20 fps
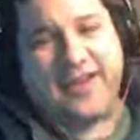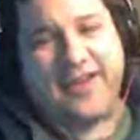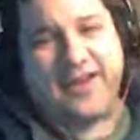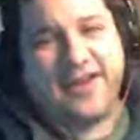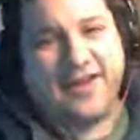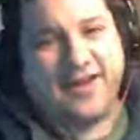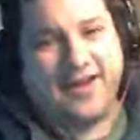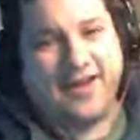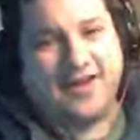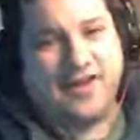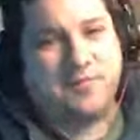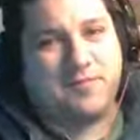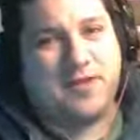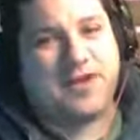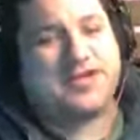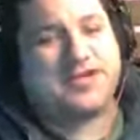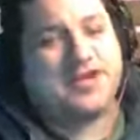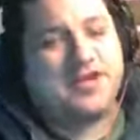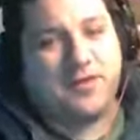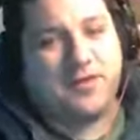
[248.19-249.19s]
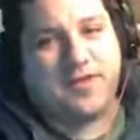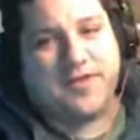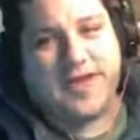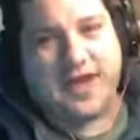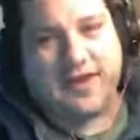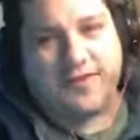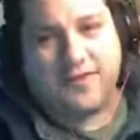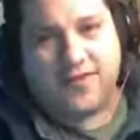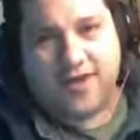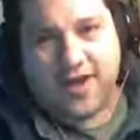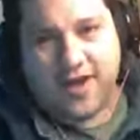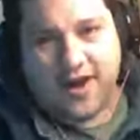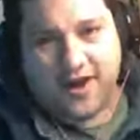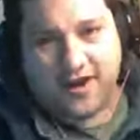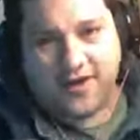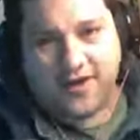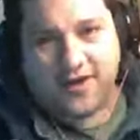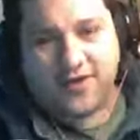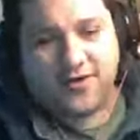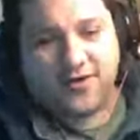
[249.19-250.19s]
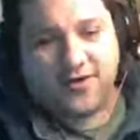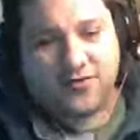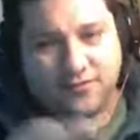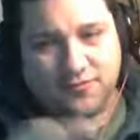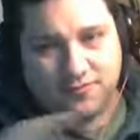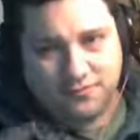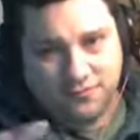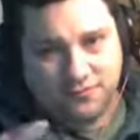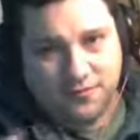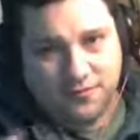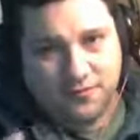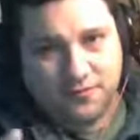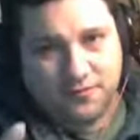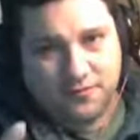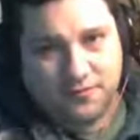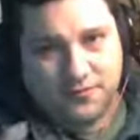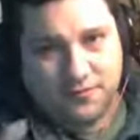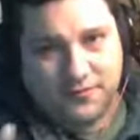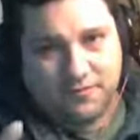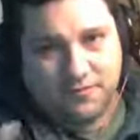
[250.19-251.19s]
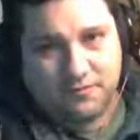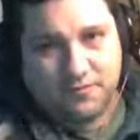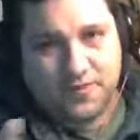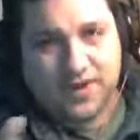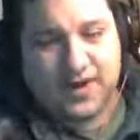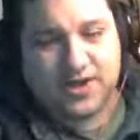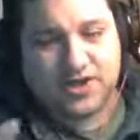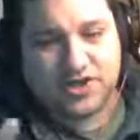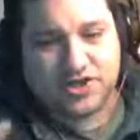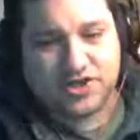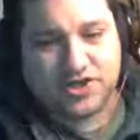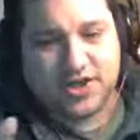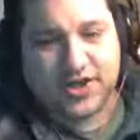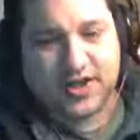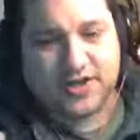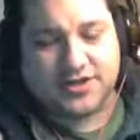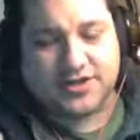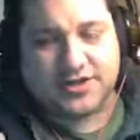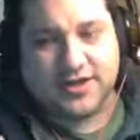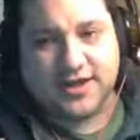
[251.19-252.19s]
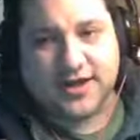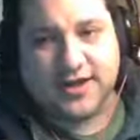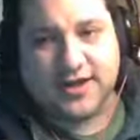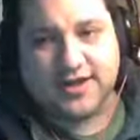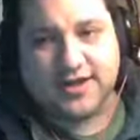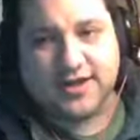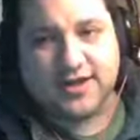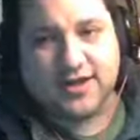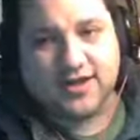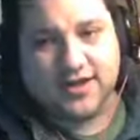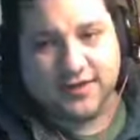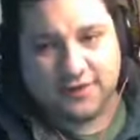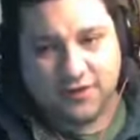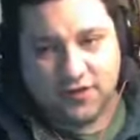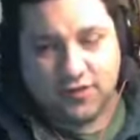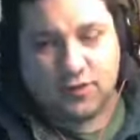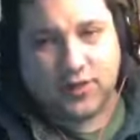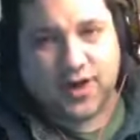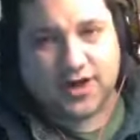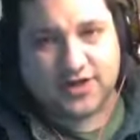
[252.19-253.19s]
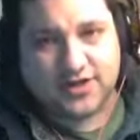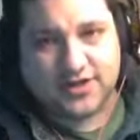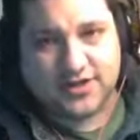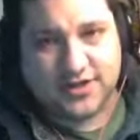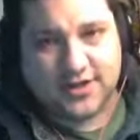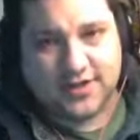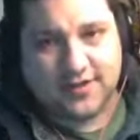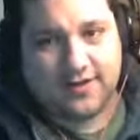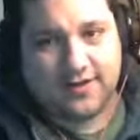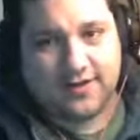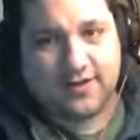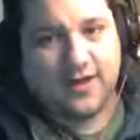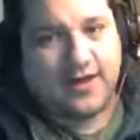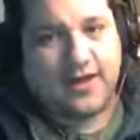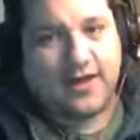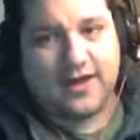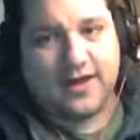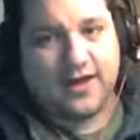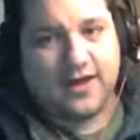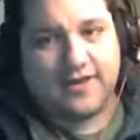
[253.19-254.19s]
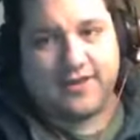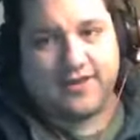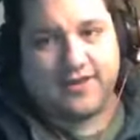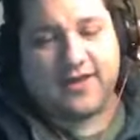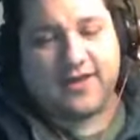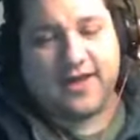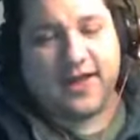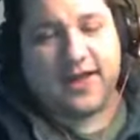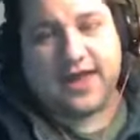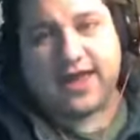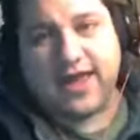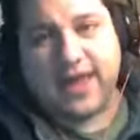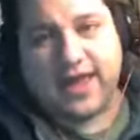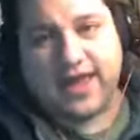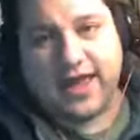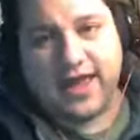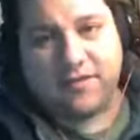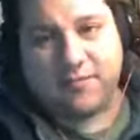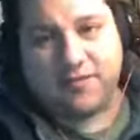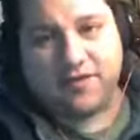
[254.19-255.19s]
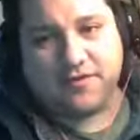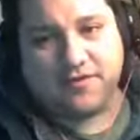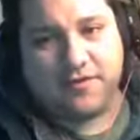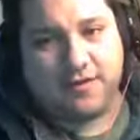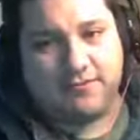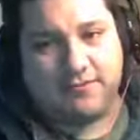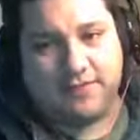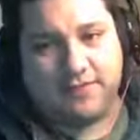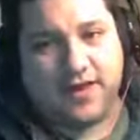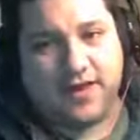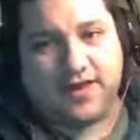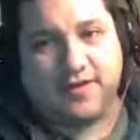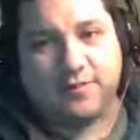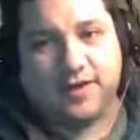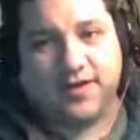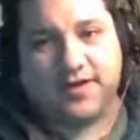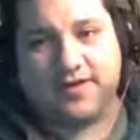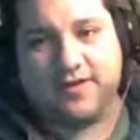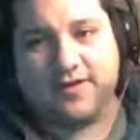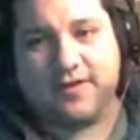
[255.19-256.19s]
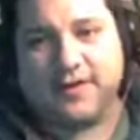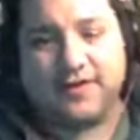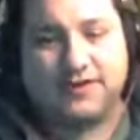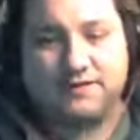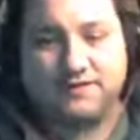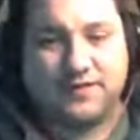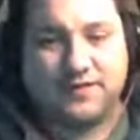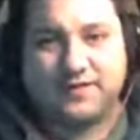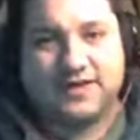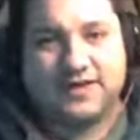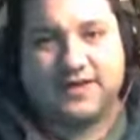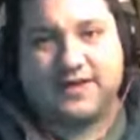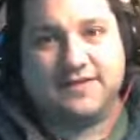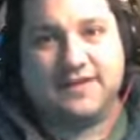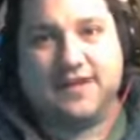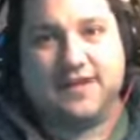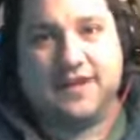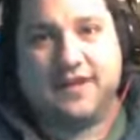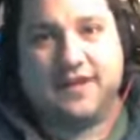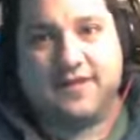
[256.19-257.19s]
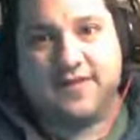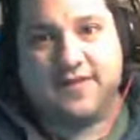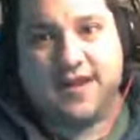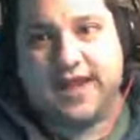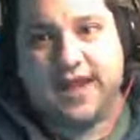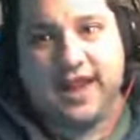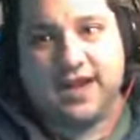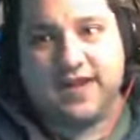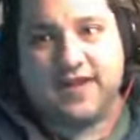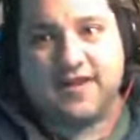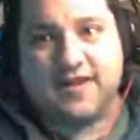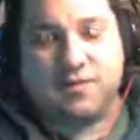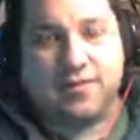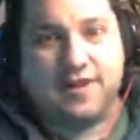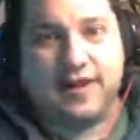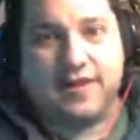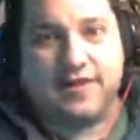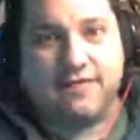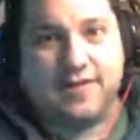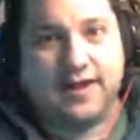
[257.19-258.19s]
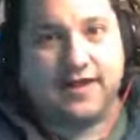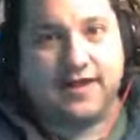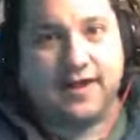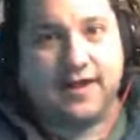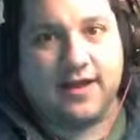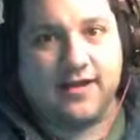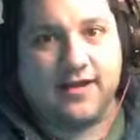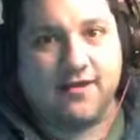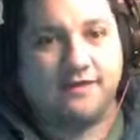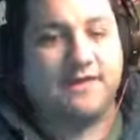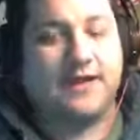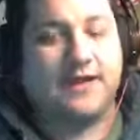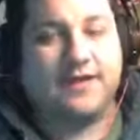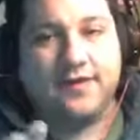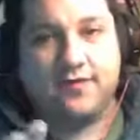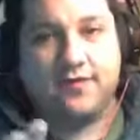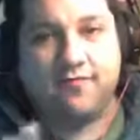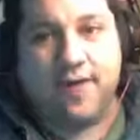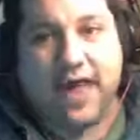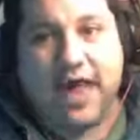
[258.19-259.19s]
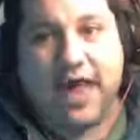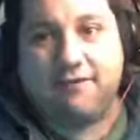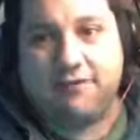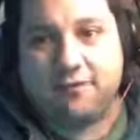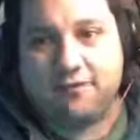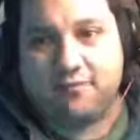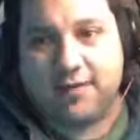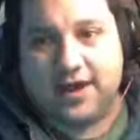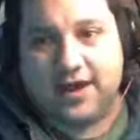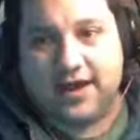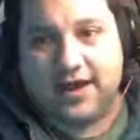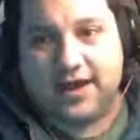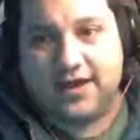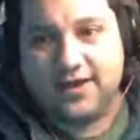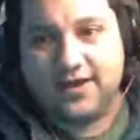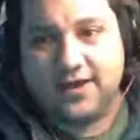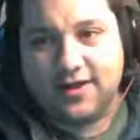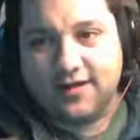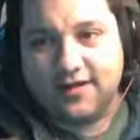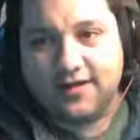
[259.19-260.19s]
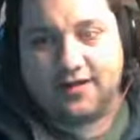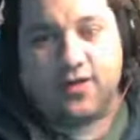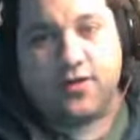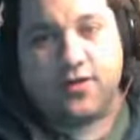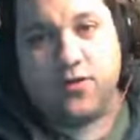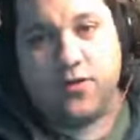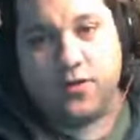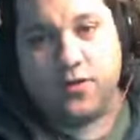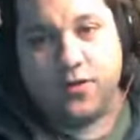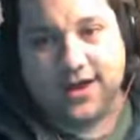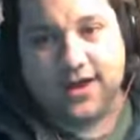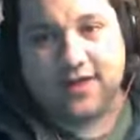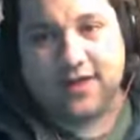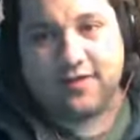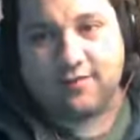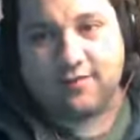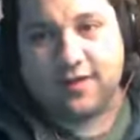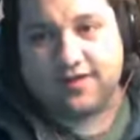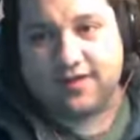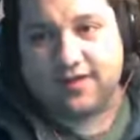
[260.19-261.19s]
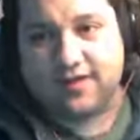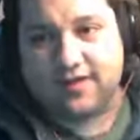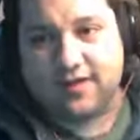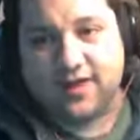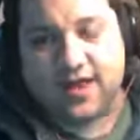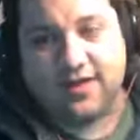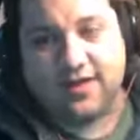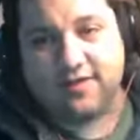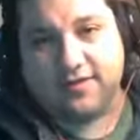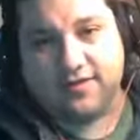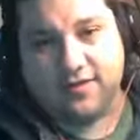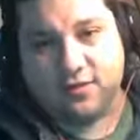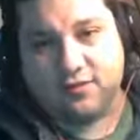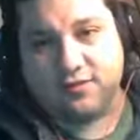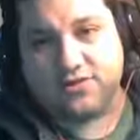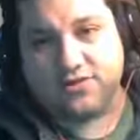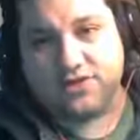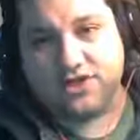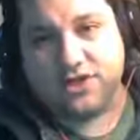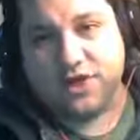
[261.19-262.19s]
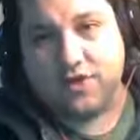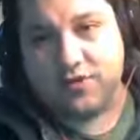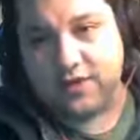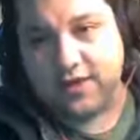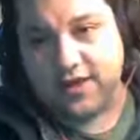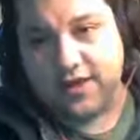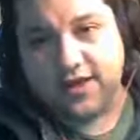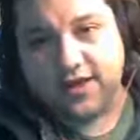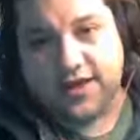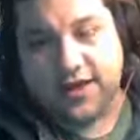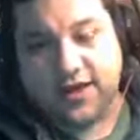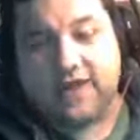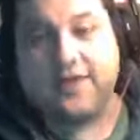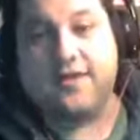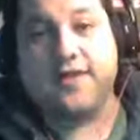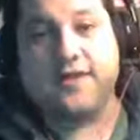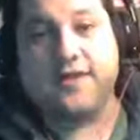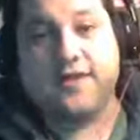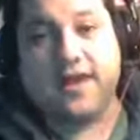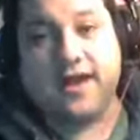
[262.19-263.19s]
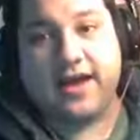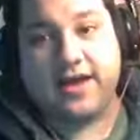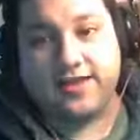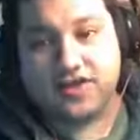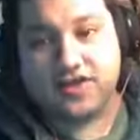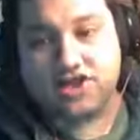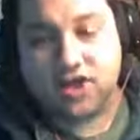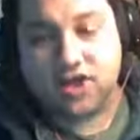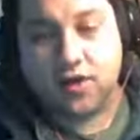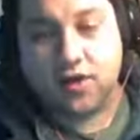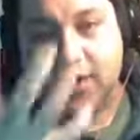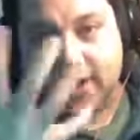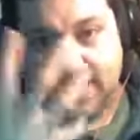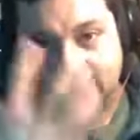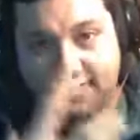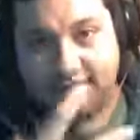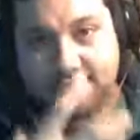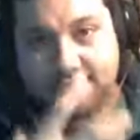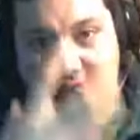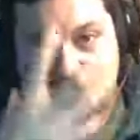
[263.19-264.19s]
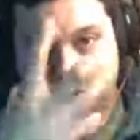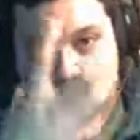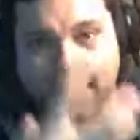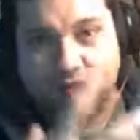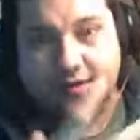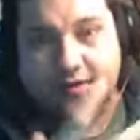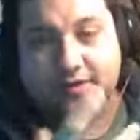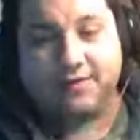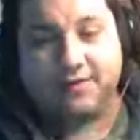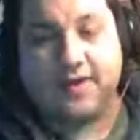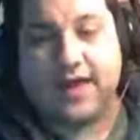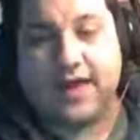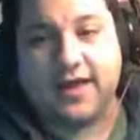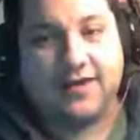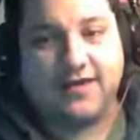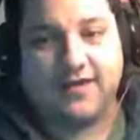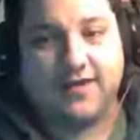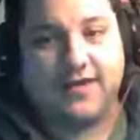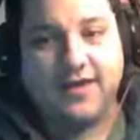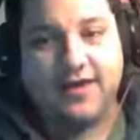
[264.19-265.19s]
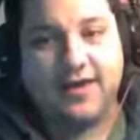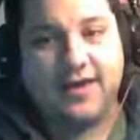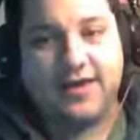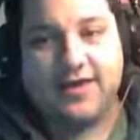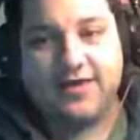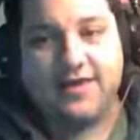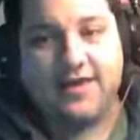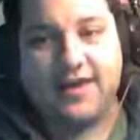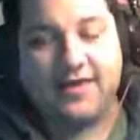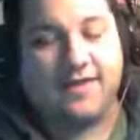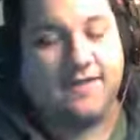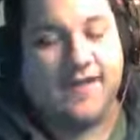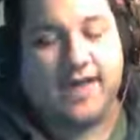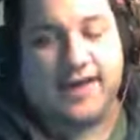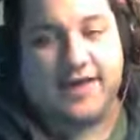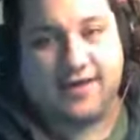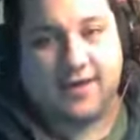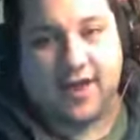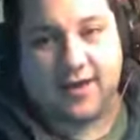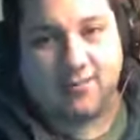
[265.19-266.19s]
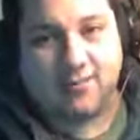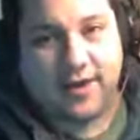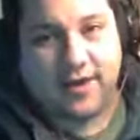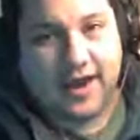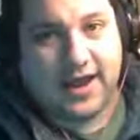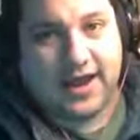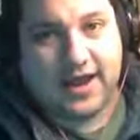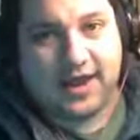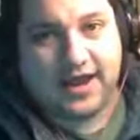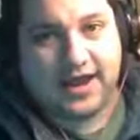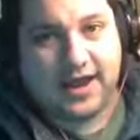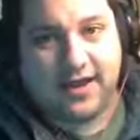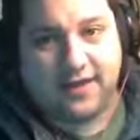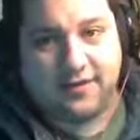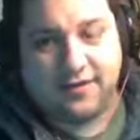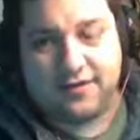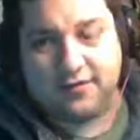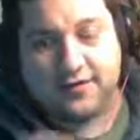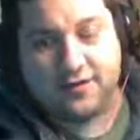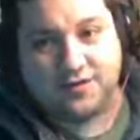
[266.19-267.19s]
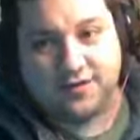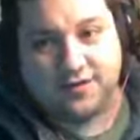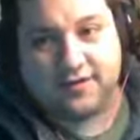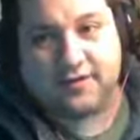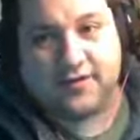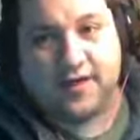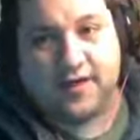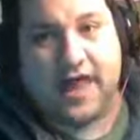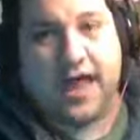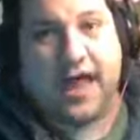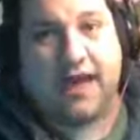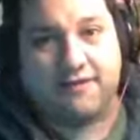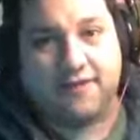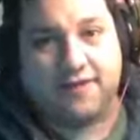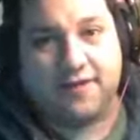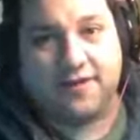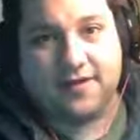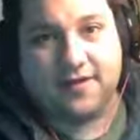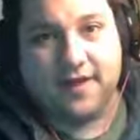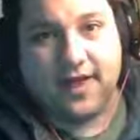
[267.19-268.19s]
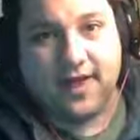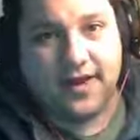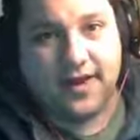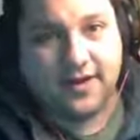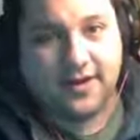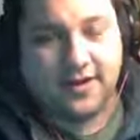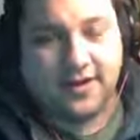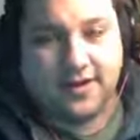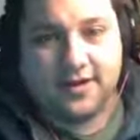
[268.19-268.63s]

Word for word: Uh, especially without the audio pitch change that I did. If you watch this, this guy can't keep a straight face because he, he, they can't explain the Mandela effect. They're baffled by it. So what he's about to say is a total joke, and this guy is showing on his face that he's not buying it either. They're just they have to say it.